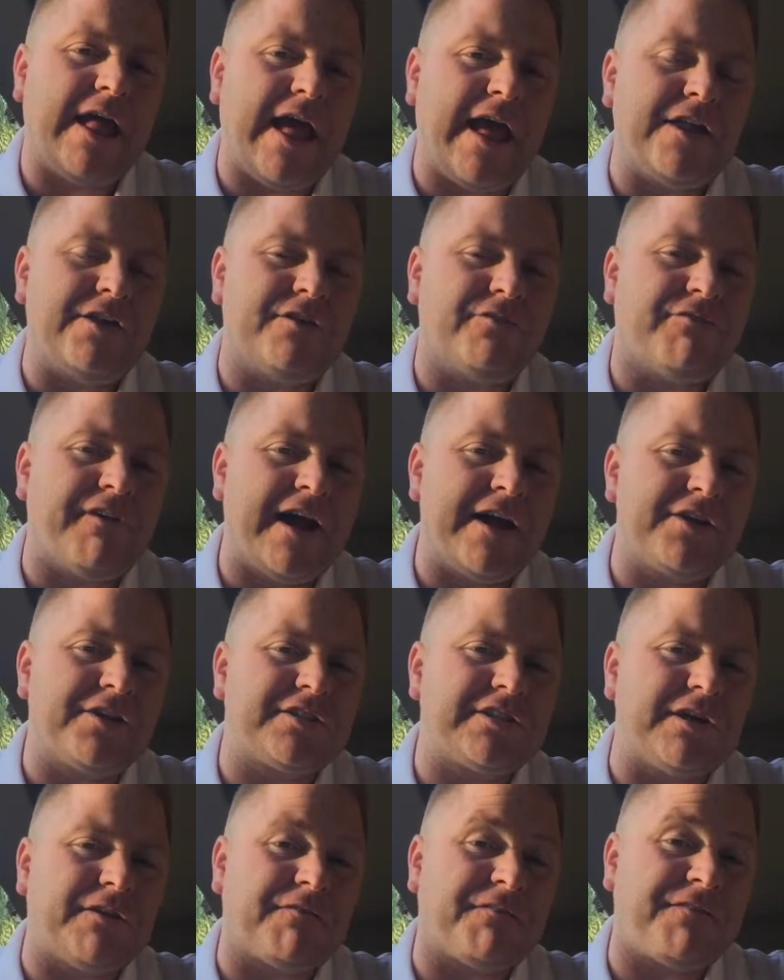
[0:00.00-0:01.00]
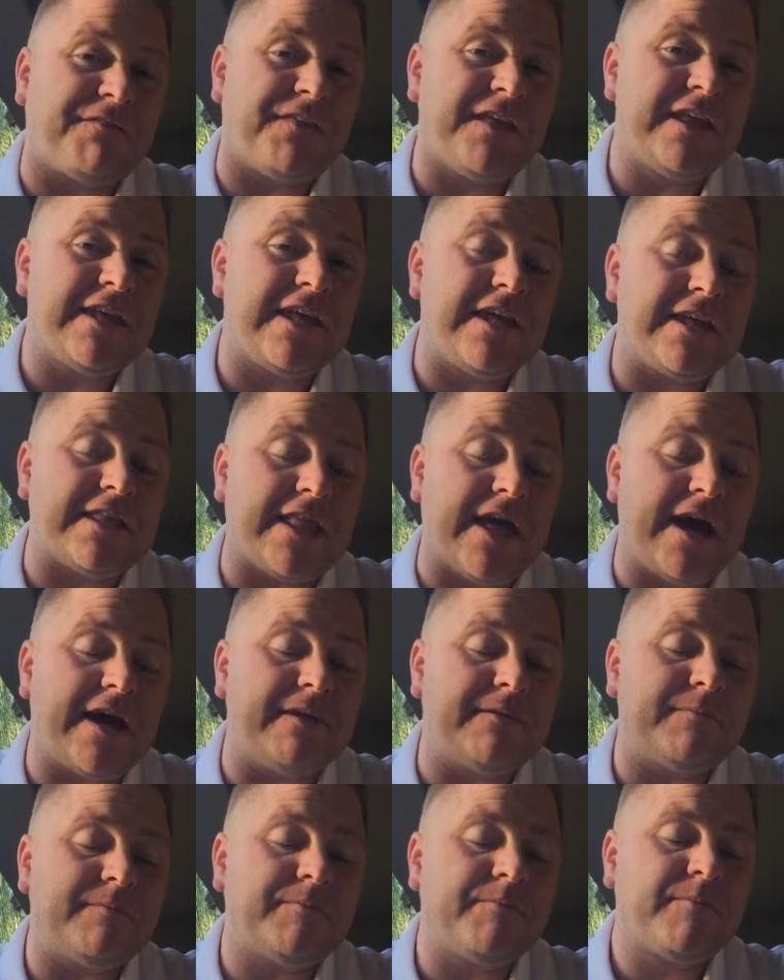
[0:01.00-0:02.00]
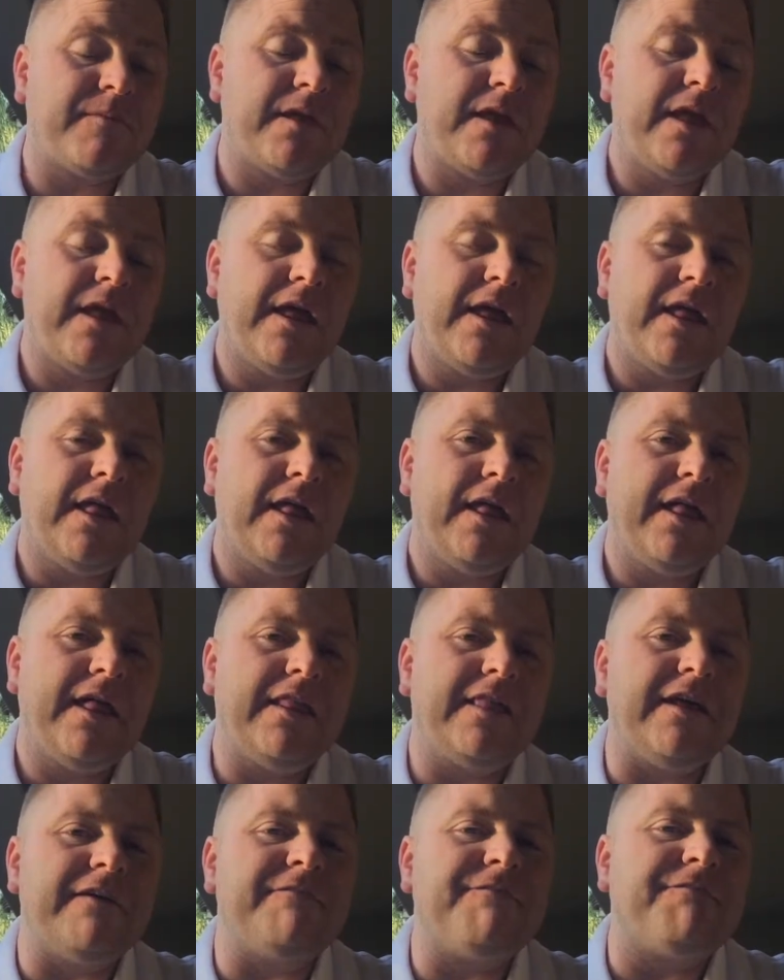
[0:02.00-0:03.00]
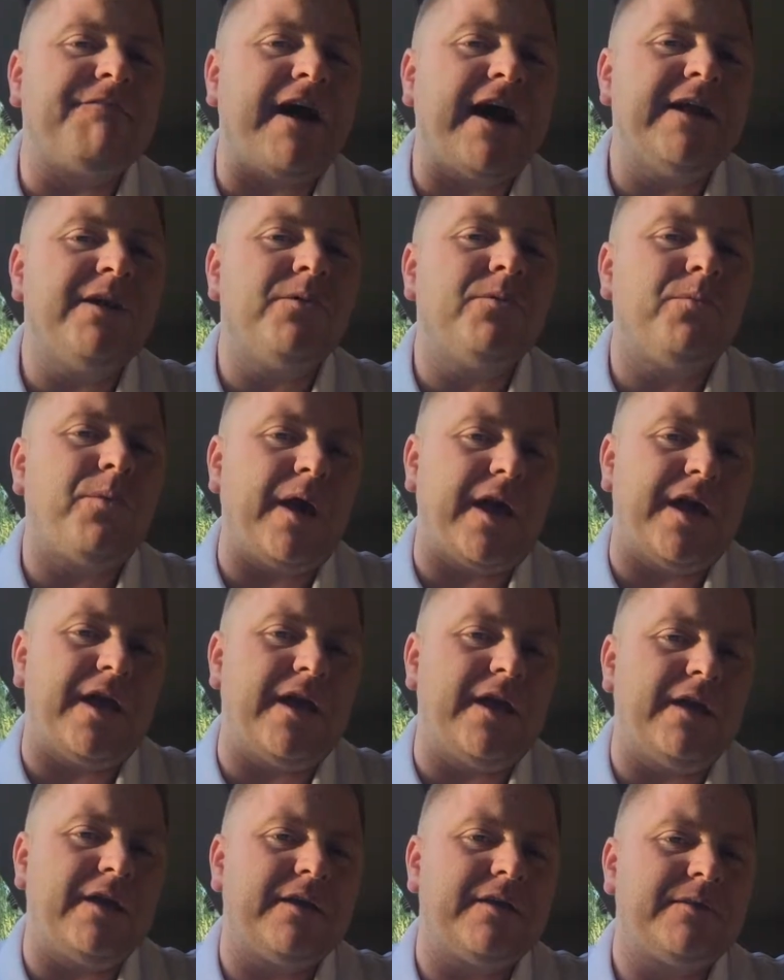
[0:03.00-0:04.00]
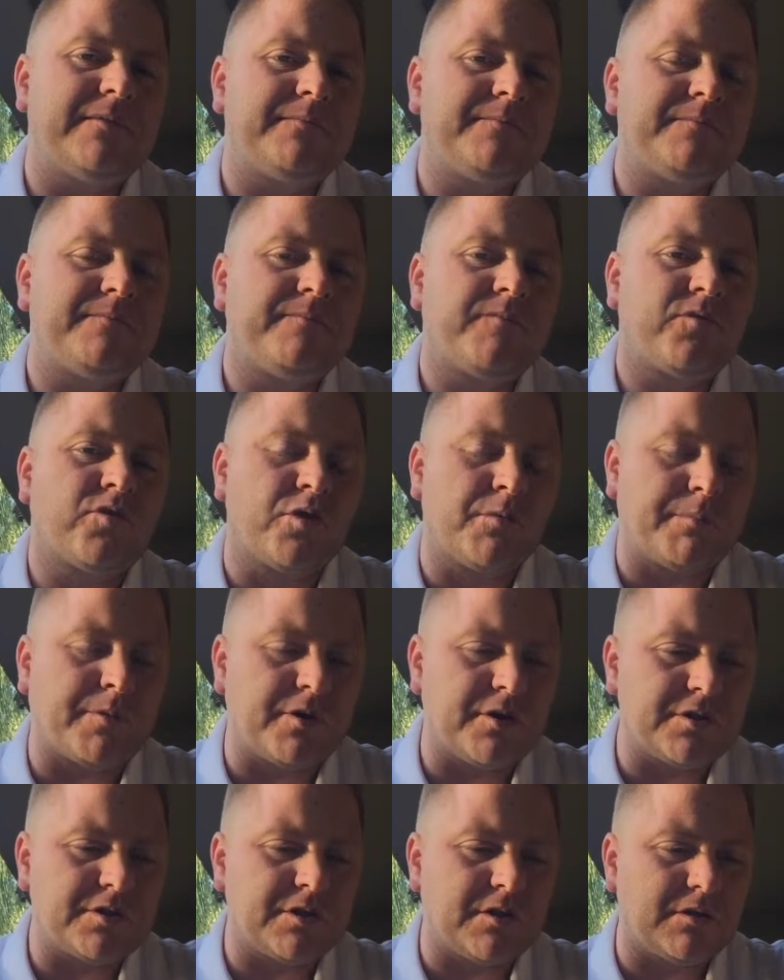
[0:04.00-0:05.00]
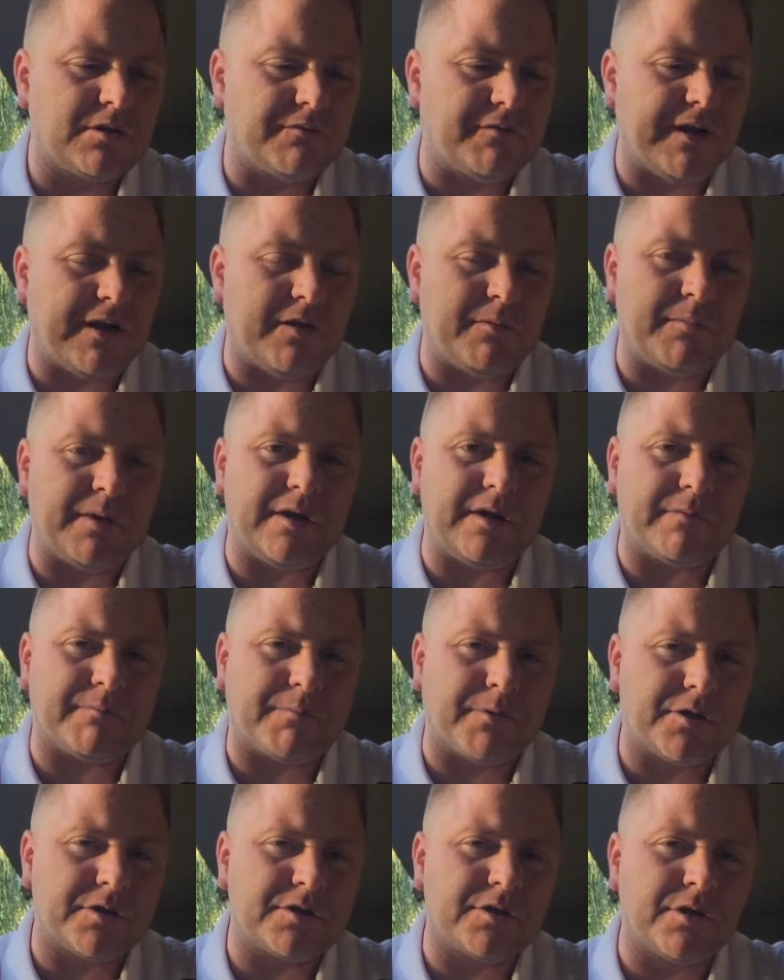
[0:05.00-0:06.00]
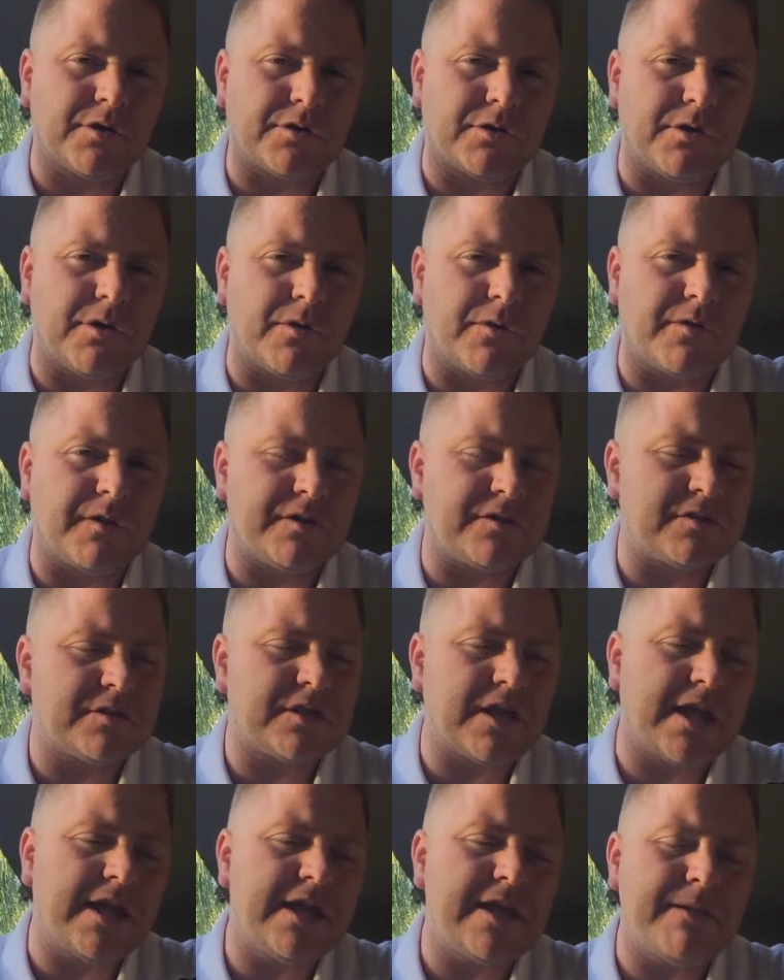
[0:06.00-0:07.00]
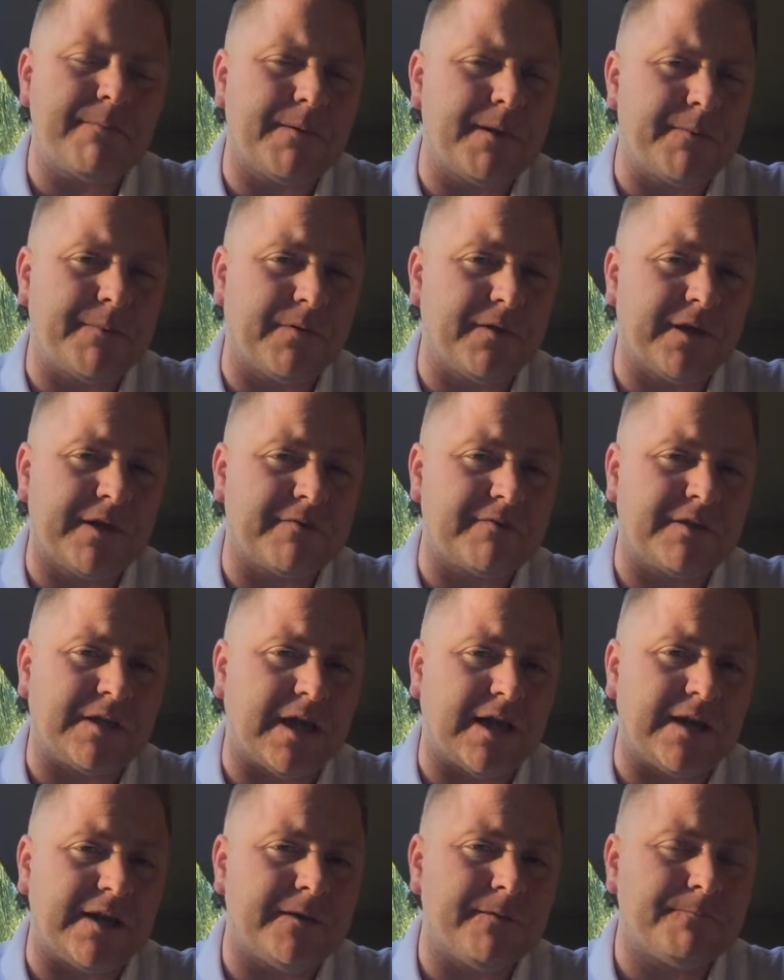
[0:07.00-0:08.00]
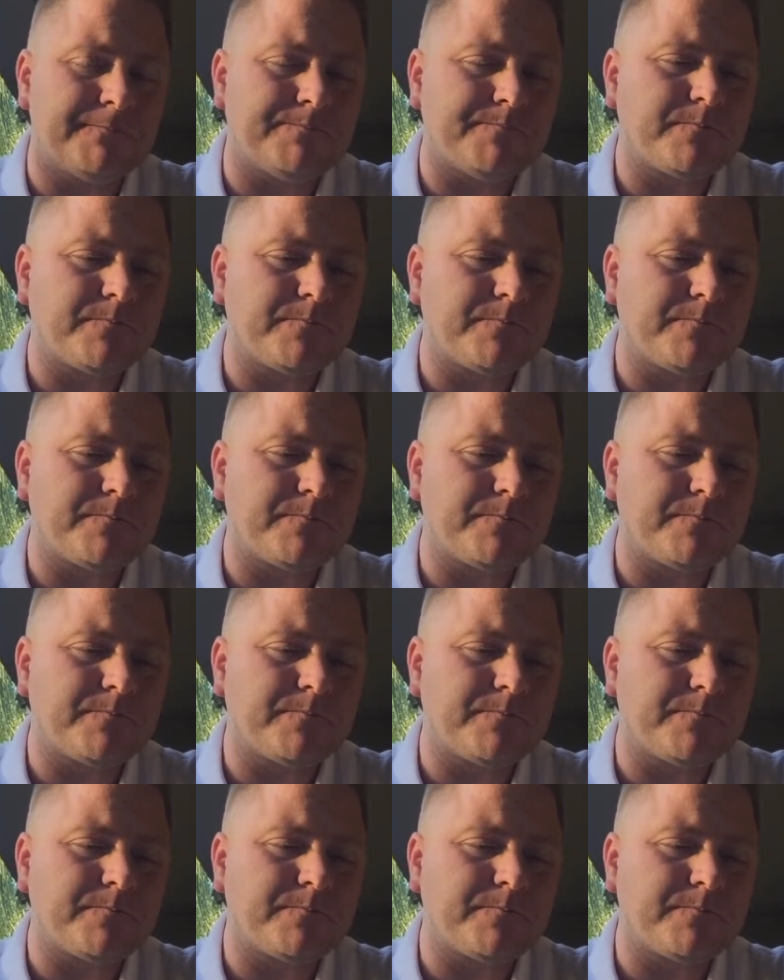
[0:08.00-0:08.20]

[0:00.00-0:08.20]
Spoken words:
and you find yourself thinking that, then find a way through personal development and personal growth and studying people that have done it